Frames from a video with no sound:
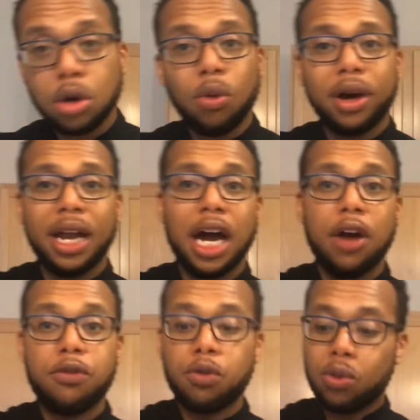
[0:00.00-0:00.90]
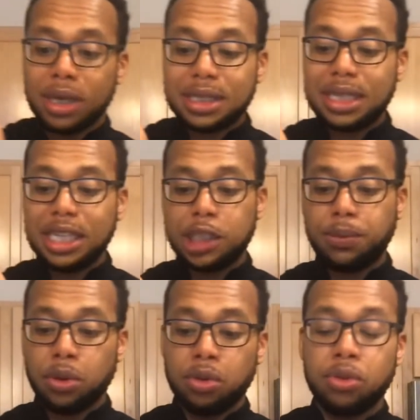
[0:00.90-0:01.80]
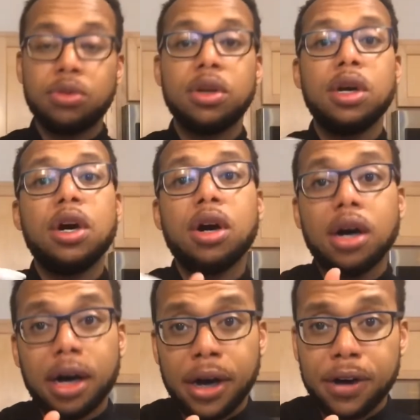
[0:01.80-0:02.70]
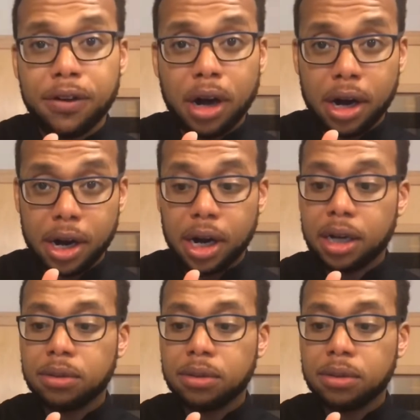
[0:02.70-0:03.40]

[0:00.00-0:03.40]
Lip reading: We're gonna have 1 teaspoon of our